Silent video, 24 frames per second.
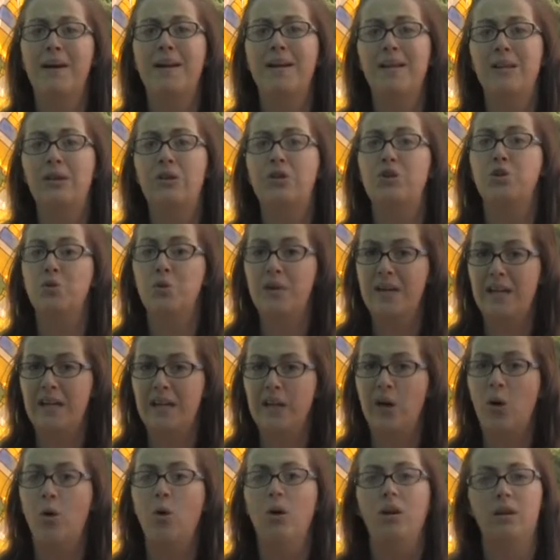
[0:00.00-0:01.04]
either
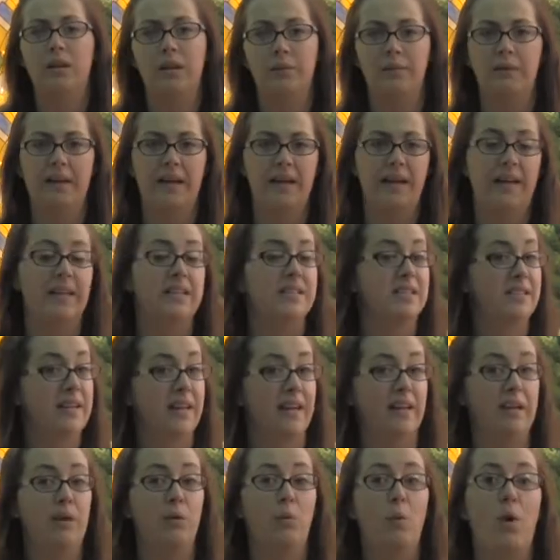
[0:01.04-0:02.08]
treating or eliminating
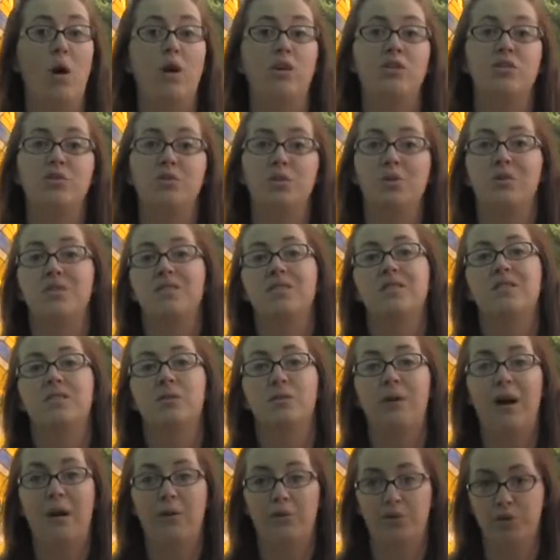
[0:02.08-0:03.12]
standing water sources
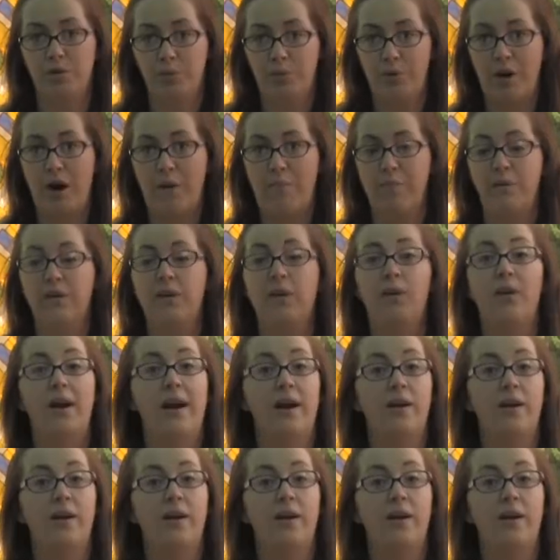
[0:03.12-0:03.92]
around your property or